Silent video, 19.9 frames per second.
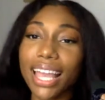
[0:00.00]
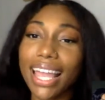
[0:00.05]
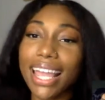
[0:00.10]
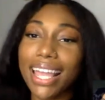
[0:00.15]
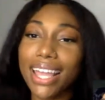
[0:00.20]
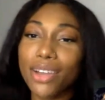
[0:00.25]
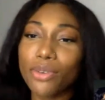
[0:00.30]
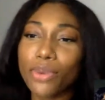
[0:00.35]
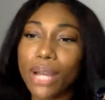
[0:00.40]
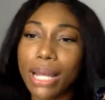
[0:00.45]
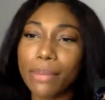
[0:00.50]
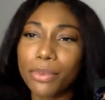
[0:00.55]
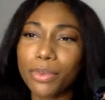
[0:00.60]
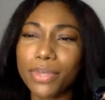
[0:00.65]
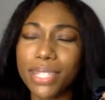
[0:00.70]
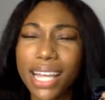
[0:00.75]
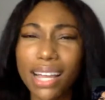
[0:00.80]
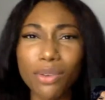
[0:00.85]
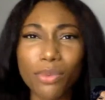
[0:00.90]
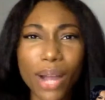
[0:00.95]
And Robin
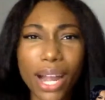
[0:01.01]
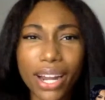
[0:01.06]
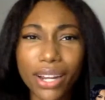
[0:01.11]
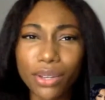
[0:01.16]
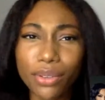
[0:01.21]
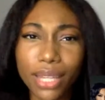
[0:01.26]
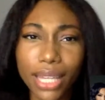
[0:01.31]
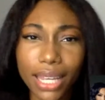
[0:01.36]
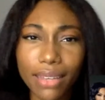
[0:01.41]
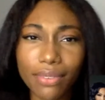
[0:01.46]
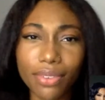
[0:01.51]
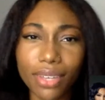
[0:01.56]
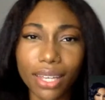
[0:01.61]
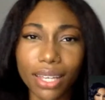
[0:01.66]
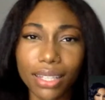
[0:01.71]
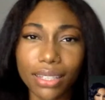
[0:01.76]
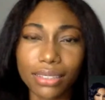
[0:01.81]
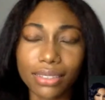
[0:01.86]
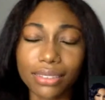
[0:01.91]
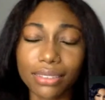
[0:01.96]
was like, why are you
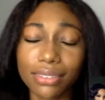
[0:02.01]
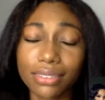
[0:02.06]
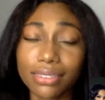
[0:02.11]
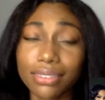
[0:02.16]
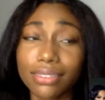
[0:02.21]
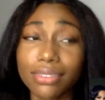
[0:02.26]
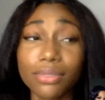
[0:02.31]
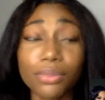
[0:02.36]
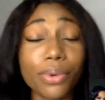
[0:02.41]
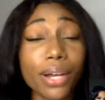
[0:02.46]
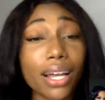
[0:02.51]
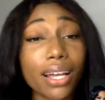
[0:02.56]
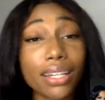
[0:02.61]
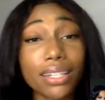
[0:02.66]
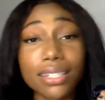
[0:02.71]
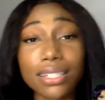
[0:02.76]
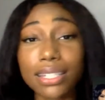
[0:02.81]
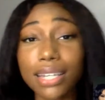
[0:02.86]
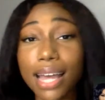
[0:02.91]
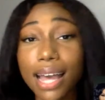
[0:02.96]
leaving? Juan
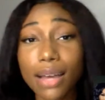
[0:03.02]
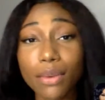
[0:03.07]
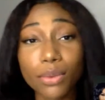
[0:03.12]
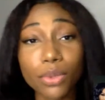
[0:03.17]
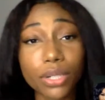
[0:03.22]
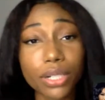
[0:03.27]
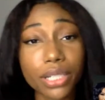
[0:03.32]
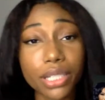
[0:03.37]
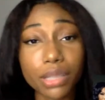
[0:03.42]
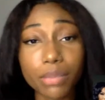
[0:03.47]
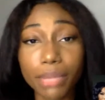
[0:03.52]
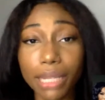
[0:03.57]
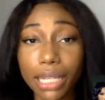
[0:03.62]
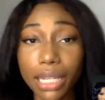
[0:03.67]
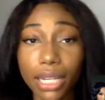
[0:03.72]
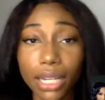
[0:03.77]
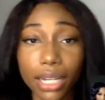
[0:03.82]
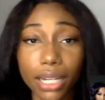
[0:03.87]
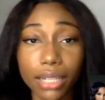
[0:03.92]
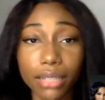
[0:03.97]
does not want to be
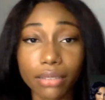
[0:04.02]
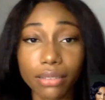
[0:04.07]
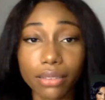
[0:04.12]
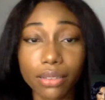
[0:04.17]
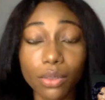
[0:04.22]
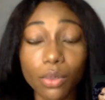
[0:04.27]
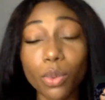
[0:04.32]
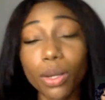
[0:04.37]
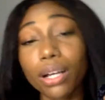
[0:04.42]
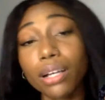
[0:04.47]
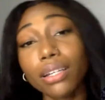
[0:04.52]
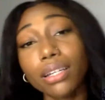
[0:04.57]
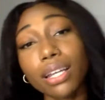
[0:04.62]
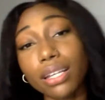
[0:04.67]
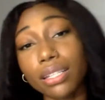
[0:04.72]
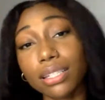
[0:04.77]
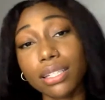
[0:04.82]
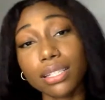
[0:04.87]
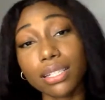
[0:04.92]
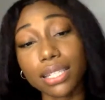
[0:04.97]
there. Juan
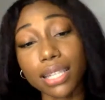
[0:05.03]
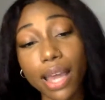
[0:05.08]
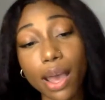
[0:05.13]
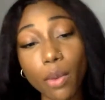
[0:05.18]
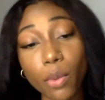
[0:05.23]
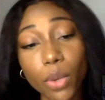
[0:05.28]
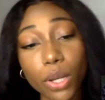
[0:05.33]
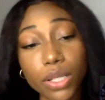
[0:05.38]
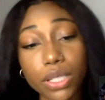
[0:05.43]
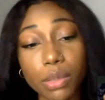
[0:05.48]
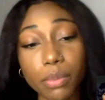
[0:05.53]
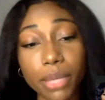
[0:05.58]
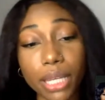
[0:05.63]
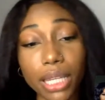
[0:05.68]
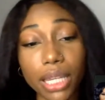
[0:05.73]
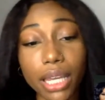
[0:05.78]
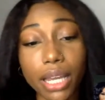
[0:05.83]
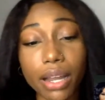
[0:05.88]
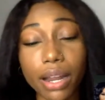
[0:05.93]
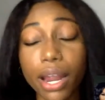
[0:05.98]
Dixon does not want to be
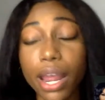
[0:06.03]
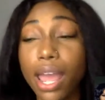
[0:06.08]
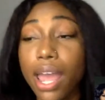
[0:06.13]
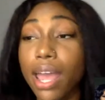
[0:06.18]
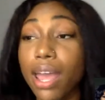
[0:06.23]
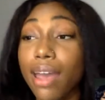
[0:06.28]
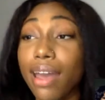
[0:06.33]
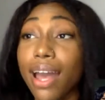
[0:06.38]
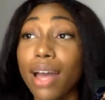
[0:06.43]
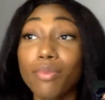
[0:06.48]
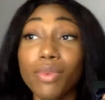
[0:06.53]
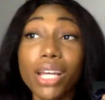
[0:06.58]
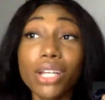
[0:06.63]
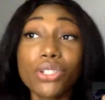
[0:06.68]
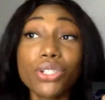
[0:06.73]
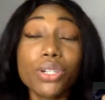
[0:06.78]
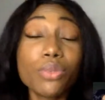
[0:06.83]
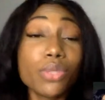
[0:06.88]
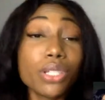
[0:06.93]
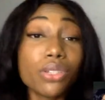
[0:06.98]
there. I'm not
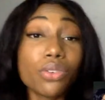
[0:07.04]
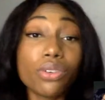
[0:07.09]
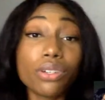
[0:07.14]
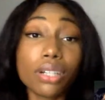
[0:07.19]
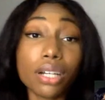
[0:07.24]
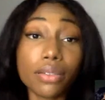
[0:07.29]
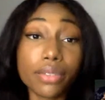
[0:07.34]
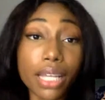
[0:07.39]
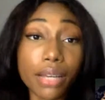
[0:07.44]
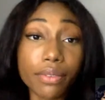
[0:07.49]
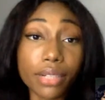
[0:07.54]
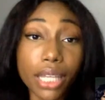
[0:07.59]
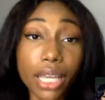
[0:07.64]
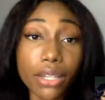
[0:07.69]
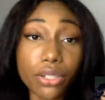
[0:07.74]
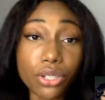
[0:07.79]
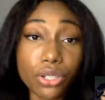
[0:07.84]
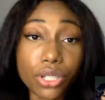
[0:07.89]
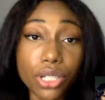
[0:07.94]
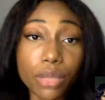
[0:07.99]
sure what's going on with their
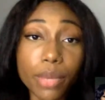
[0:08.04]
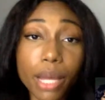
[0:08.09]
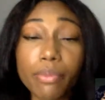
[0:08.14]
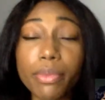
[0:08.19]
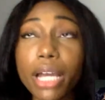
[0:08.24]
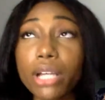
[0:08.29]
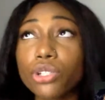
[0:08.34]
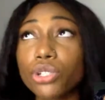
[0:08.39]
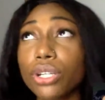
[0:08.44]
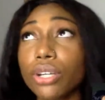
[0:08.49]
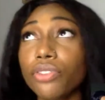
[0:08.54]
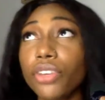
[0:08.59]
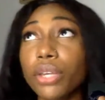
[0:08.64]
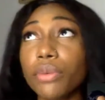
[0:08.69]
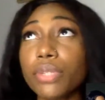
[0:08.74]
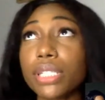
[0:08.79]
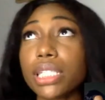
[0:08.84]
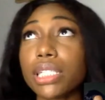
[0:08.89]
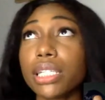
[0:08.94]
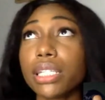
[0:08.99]
relationship. I'm not sure if he
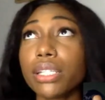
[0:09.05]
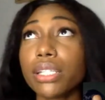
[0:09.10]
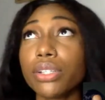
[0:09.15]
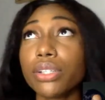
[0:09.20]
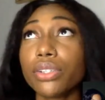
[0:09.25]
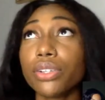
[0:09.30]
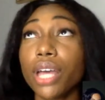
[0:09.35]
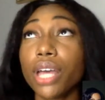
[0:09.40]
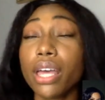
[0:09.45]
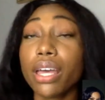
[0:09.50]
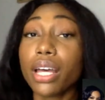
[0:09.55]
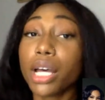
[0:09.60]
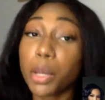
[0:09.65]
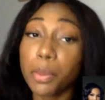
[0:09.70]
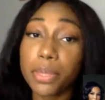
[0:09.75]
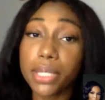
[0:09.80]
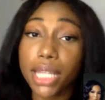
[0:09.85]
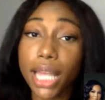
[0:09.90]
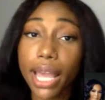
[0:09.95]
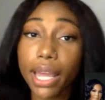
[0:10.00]
was still
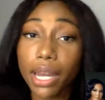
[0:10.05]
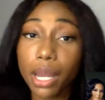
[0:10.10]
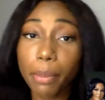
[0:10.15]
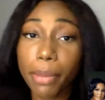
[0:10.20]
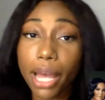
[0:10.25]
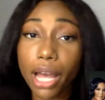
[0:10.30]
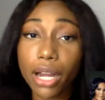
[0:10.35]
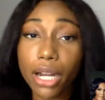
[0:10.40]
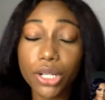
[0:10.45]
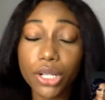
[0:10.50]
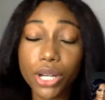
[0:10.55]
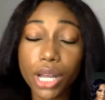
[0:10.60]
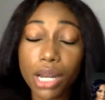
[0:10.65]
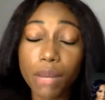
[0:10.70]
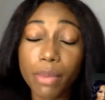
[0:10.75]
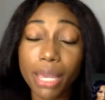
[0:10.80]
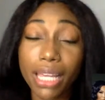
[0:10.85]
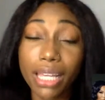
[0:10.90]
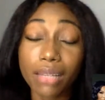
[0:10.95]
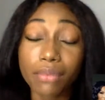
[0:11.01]
upset about her trying to
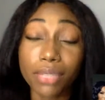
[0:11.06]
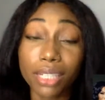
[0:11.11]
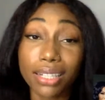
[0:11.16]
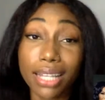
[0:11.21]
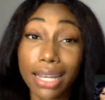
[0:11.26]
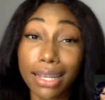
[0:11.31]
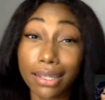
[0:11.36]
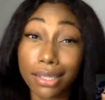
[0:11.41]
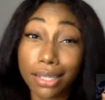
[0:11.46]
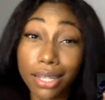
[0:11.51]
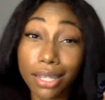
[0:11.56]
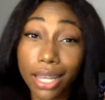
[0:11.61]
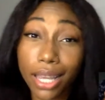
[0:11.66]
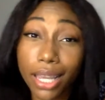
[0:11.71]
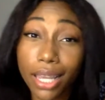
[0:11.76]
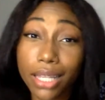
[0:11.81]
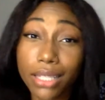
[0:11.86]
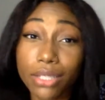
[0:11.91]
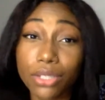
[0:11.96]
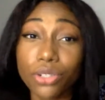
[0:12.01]
make him look like a
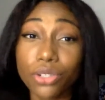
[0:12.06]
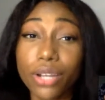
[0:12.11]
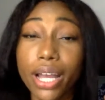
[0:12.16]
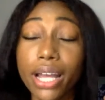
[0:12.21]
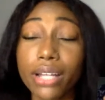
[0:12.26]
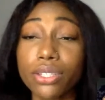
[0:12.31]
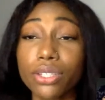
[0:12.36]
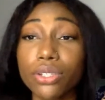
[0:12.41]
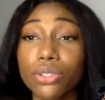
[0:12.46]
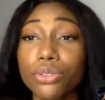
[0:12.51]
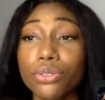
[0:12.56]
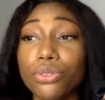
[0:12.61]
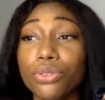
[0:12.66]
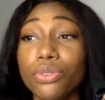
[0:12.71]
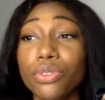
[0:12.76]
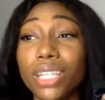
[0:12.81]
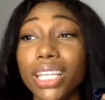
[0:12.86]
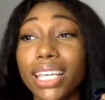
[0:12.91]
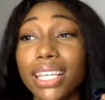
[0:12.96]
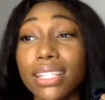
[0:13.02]
dickhead to try
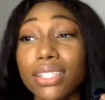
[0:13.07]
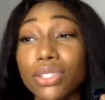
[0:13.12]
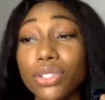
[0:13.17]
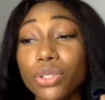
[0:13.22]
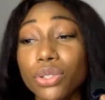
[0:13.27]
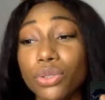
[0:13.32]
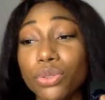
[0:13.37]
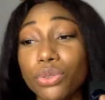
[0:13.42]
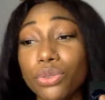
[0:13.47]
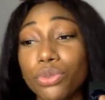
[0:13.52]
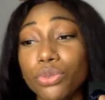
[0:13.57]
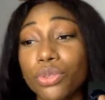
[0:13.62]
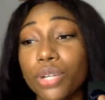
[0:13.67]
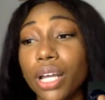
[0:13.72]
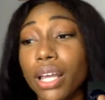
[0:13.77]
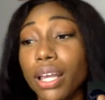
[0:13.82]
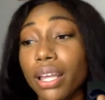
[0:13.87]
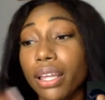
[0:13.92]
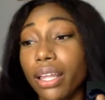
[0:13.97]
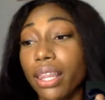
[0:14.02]
to get to
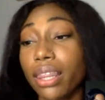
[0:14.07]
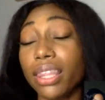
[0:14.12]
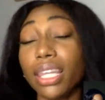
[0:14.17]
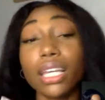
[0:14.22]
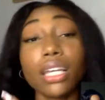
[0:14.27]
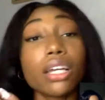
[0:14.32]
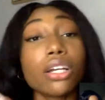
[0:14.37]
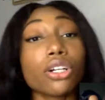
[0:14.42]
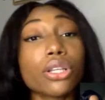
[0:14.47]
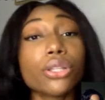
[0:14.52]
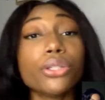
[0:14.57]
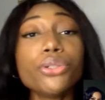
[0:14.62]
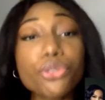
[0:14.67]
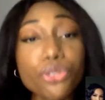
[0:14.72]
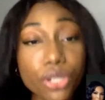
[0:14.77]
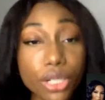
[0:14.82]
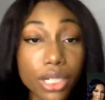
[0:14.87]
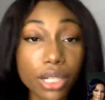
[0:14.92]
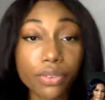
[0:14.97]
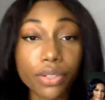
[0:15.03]
the
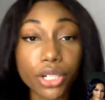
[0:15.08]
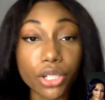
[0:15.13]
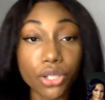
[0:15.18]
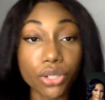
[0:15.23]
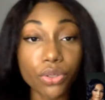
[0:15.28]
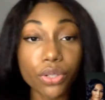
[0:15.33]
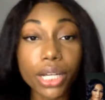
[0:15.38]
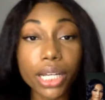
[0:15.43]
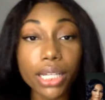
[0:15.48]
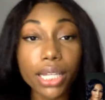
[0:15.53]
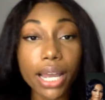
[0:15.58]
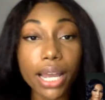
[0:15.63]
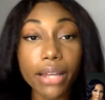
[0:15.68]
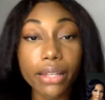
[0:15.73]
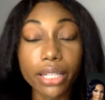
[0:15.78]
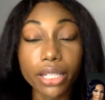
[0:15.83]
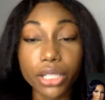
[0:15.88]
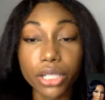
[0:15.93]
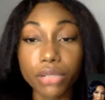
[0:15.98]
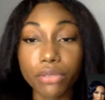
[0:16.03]
conclusion of her storyline
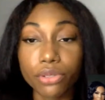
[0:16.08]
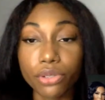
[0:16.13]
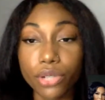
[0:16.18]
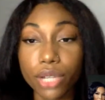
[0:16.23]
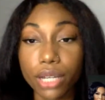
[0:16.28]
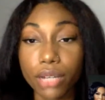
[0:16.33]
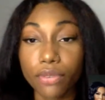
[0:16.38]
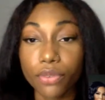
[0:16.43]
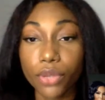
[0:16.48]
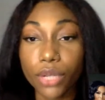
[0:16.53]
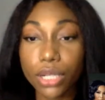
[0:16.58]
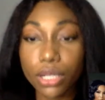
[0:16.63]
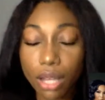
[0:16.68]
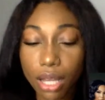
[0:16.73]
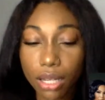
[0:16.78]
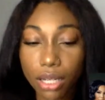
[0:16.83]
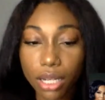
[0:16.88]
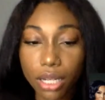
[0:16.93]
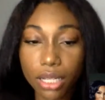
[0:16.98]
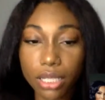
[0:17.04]
that she was trying to force
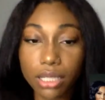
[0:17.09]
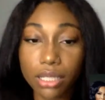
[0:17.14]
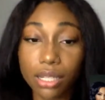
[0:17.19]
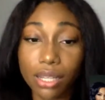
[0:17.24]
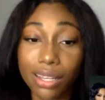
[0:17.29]
on us.